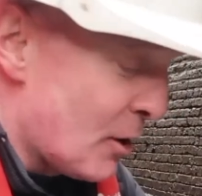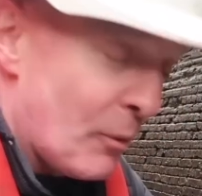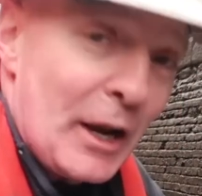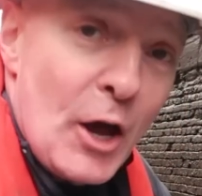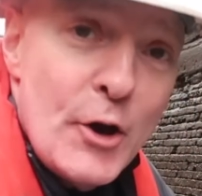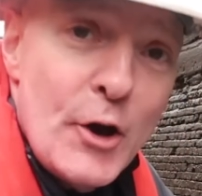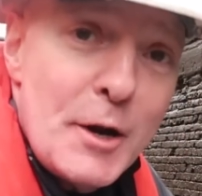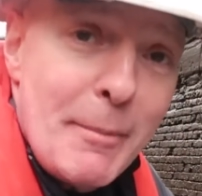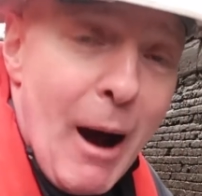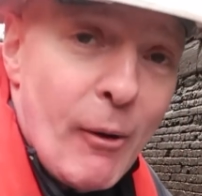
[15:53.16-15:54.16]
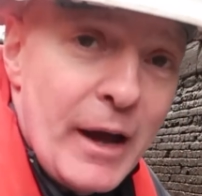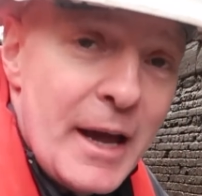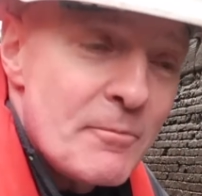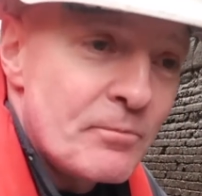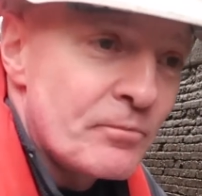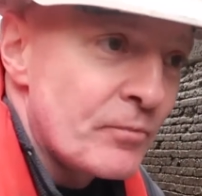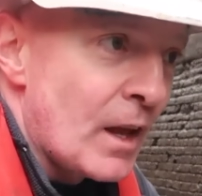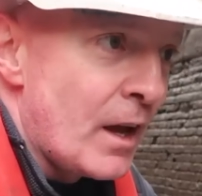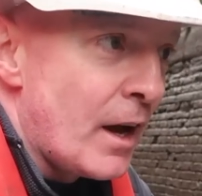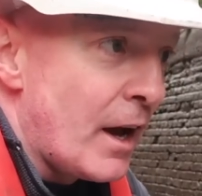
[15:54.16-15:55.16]
When I heard about it,
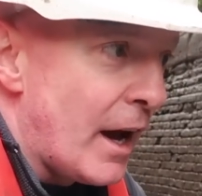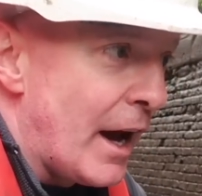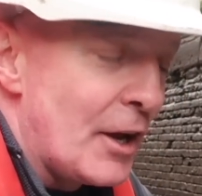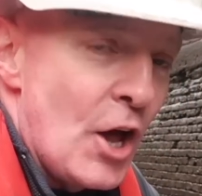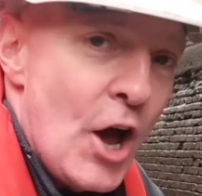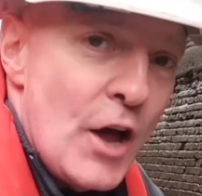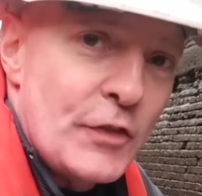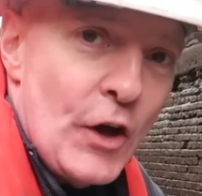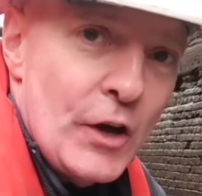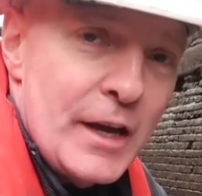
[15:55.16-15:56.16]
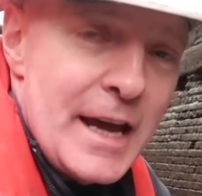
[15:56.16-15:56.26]
and heard that